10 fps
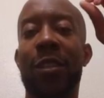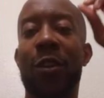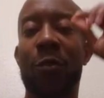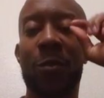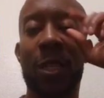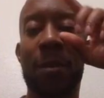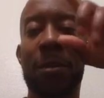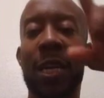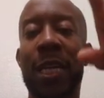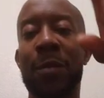So
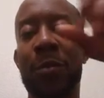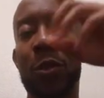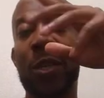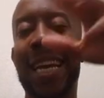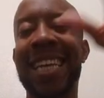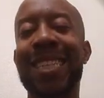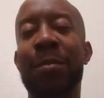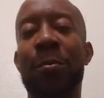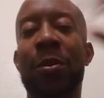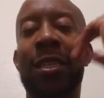sometimes beauty has to
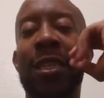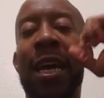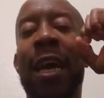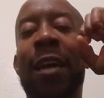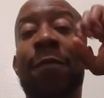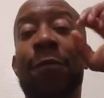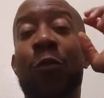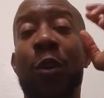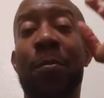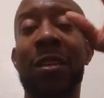be put aside for
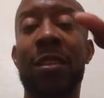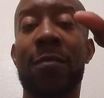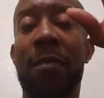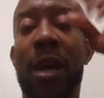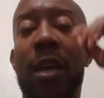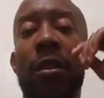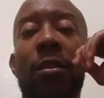your peace of mind.